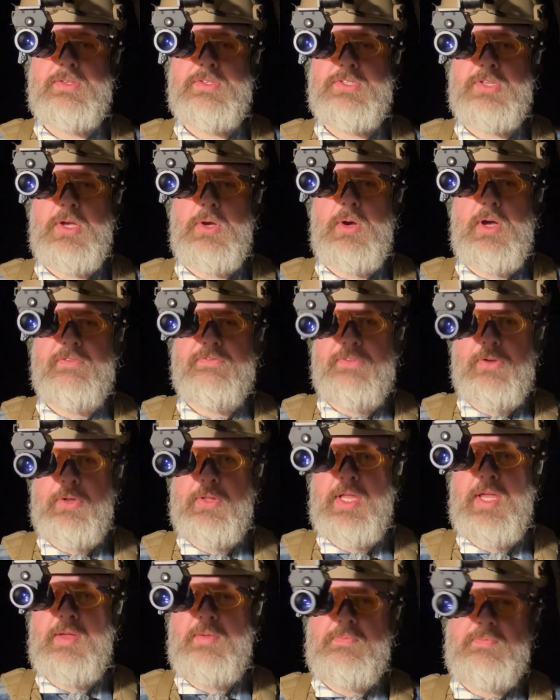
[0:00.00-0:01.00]
so a
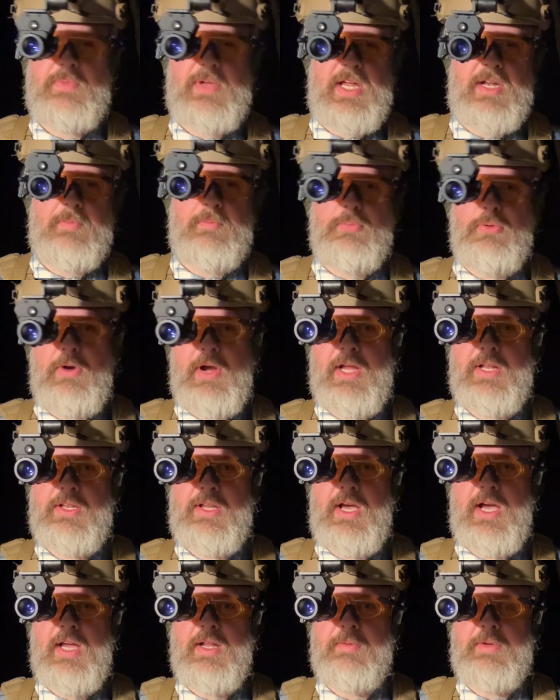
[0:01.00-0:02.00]
fairly kind of bright night.